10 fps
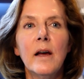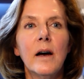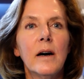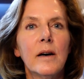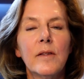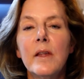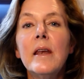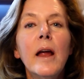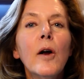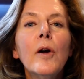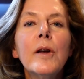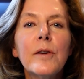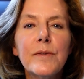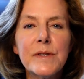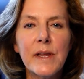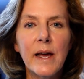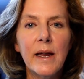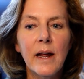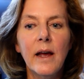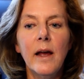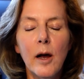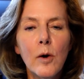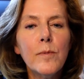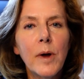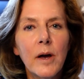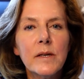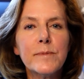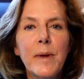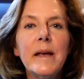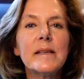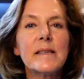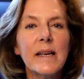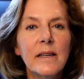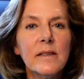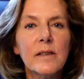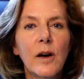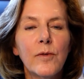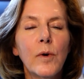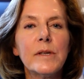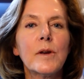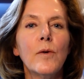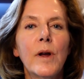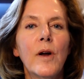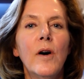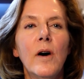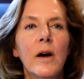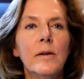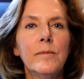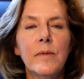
the narratives that help us make sense of what's going on.